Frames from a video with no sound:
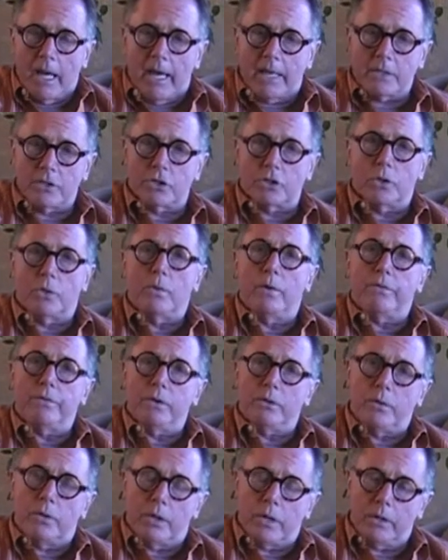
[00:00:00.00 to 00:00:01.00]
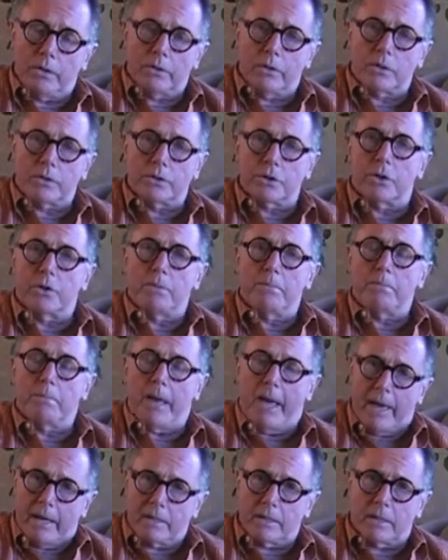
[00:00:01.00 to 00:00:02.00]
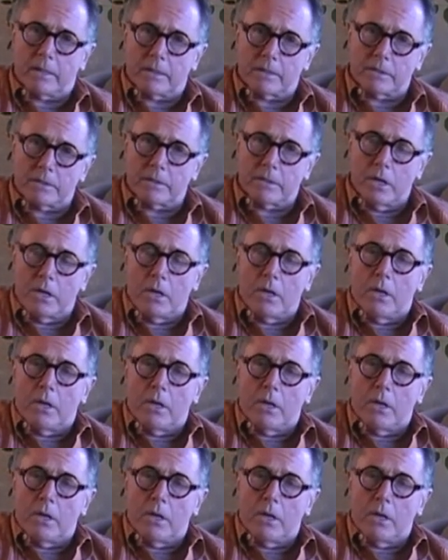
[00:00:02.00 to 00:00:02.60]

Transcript: And so if you hear the term PANDAS,